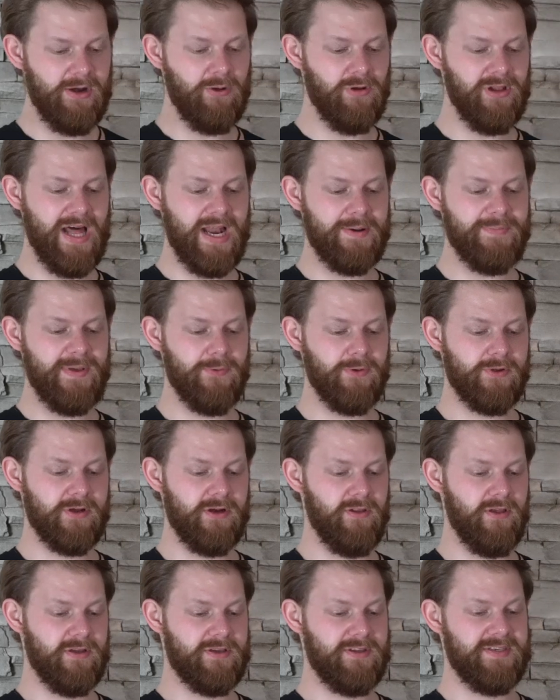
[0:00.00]
know a lot of people are
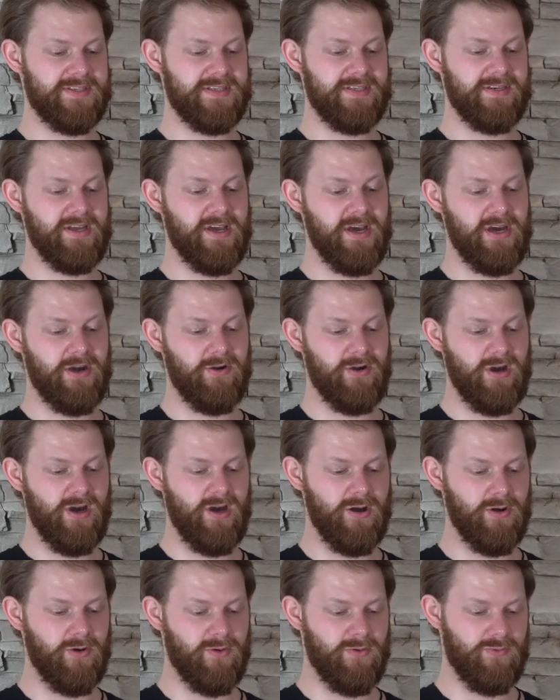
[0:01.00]
gonna look at this and go,
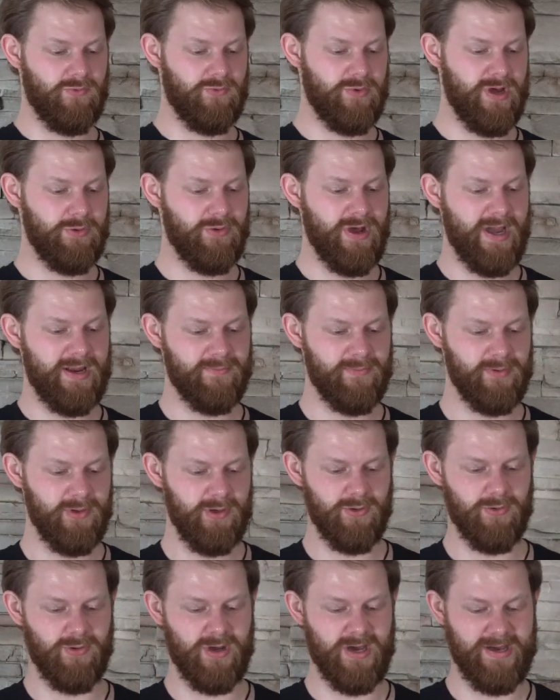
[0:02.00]
oh, red, white, and
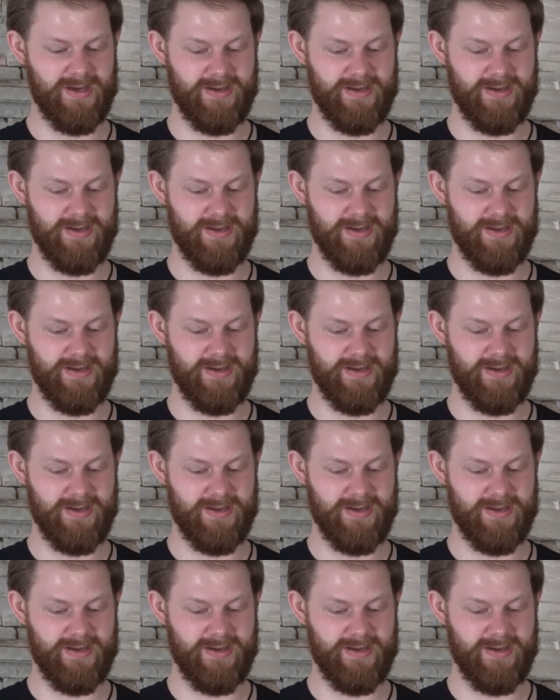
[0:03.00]
blue,